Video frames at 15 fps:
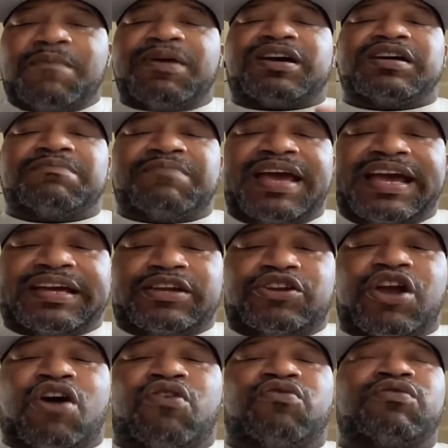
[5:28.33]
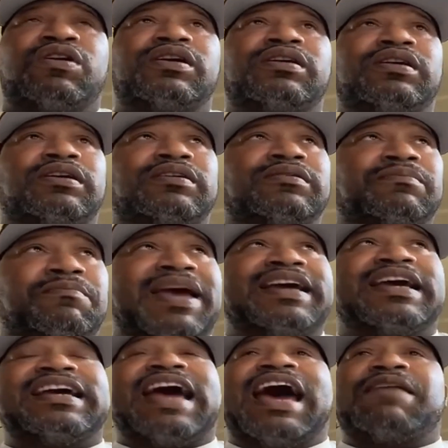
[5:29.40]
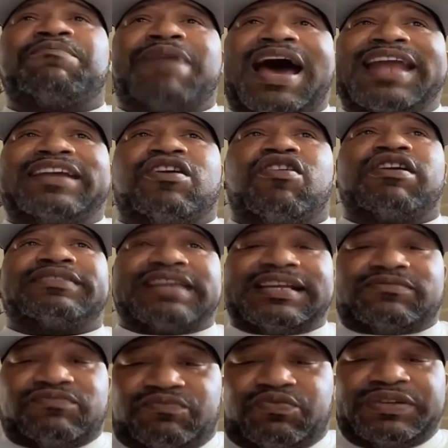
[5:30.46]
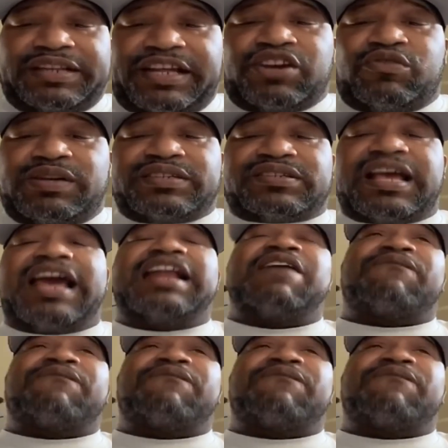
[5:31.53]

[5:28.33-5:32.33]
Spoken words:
Because Megan got a bodyguard that literally said,